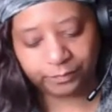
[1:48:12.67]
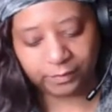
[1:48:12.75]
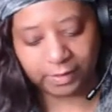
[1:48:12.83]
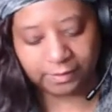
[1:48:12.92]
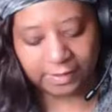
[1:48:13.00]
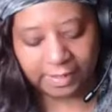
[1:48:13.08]

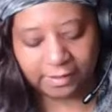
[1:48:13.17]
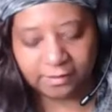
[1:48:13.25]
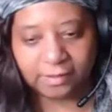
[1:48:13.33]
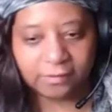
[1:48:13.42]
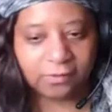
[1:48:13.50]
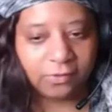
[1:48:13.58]
and that it
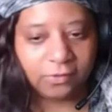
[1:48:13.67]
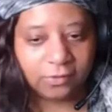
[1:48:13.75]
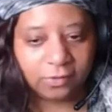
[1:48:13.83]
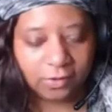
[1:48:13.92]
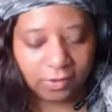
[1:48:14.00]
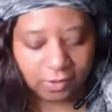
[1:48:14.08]
doesn't
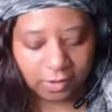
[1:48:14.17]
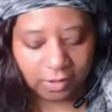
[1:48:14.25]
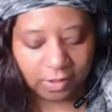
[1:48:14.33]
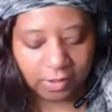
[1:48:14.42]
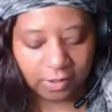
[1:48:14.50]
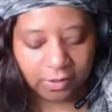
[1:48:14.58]

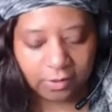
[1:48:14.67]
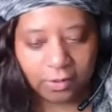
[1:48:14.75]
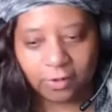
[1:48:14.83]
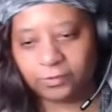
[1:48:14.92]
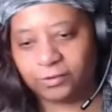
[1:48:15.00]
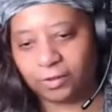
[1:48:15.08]

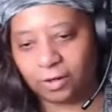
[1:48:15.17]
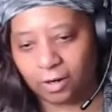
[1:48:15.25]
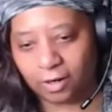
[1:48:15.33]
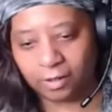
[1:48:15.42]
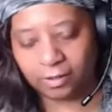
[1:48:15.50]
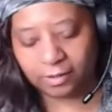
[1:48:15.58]
hurt your
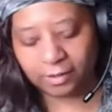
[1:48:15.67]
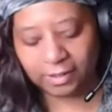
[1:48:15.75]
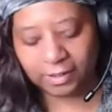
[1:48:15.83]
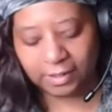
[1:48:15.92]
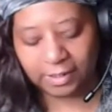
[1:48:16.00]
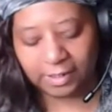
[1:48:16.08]
heart
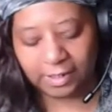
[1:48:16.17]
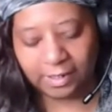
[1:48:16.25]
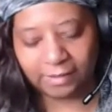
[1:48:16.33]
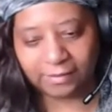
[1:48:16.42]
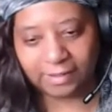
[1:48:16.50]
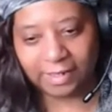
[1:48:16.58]

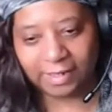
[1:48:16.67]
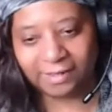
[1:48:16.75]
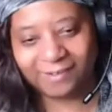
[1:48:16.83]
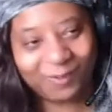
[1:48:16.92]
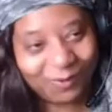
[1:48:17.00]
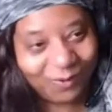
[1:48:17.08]
and
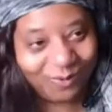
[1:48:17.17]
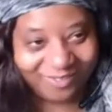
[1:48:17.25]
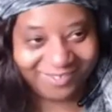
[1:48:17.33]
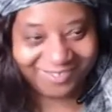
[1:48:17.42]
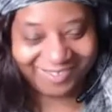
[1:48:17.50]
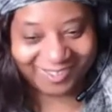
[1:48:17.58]
that
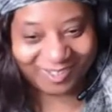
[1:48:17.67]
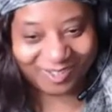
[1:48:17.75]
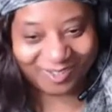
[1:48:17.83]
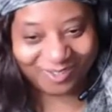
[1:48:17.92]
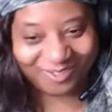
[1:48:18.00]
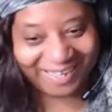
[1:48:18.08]
you
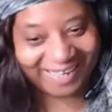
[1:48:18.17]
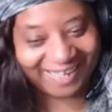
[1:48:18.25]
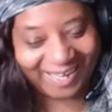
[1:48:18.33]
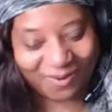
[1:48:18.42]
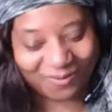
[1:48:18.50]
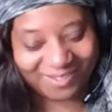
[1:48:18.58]
continue to
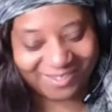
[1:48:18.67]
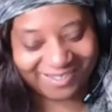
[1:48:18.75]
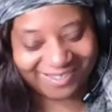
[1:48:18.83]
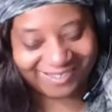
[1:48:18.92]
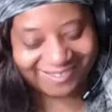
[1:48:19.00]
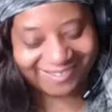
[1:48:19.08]
hang out with
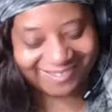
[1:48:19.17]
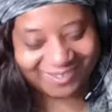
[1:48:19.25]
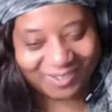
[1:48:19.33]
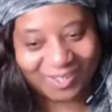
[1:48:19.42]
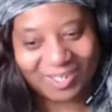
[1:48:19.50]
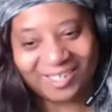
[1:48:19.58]
us
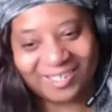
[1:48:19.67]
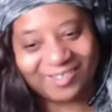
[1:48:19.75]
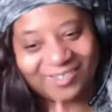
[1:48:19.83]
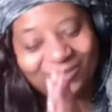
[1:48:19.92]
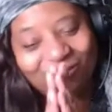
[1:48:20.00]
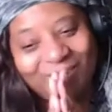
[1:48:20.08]

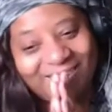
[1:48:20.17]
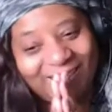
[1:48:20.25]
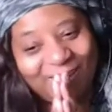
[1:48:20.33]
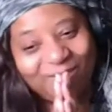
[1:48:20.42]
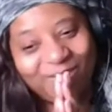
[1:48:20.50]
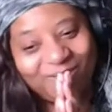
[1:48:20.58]
because we
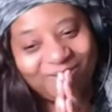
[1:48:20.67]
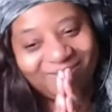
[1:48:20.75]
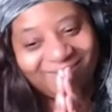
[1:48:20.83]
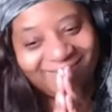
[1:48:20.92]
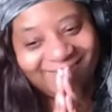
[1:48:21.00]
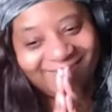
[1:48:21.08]
love you.
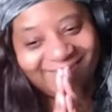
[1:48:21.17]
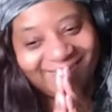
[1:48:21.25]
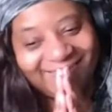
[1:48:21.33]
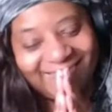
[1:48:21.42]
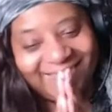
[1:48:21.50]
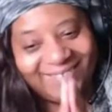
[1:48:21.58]

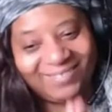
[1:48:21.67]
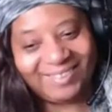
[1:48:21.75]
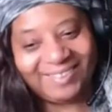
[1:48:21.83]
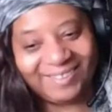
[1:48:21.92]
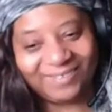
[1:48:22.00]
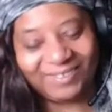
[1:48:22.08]

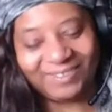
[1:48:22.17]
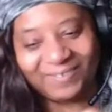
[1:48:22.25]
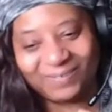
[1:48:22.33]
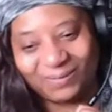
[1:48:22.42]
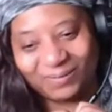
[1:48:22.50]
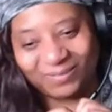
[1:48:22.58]
We love
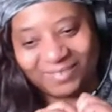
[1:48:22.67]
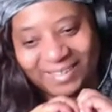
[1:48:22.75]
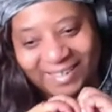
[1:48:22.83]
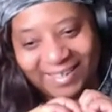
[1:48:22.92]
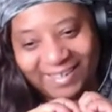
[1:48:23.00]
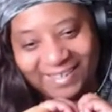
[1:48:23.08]
you.
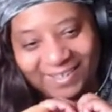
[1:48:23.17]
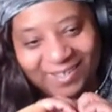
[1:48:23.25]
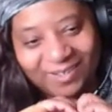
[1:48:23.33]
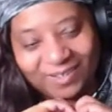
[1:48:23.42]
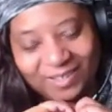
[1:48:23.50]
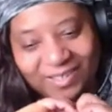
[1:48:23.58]
Okay.
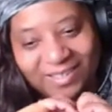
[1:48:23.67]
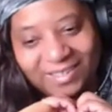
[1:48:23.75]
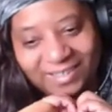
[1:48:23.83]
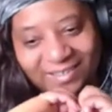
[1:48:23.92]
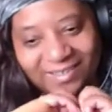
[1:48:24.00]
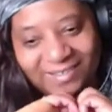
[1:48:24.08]

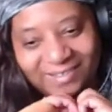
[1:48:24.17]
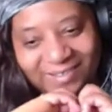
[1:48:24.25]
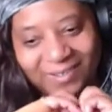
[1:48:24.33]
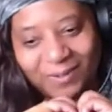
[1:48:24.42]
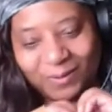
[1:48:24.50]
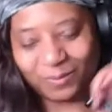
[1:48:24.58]

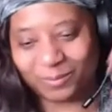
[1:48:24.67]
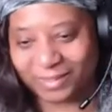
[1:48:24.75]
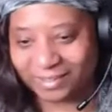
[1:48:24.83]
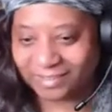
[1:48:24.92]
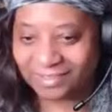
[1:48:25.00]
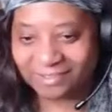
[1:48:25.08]
So
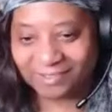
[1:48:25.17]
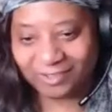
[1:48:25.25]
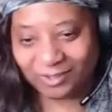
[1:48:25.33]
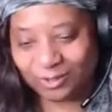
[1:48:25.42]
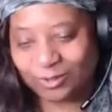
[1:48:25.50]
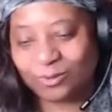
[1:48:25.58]
blessings to
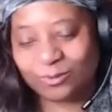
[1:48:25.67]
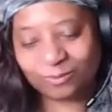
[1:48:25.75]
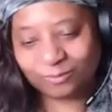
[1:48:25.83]
you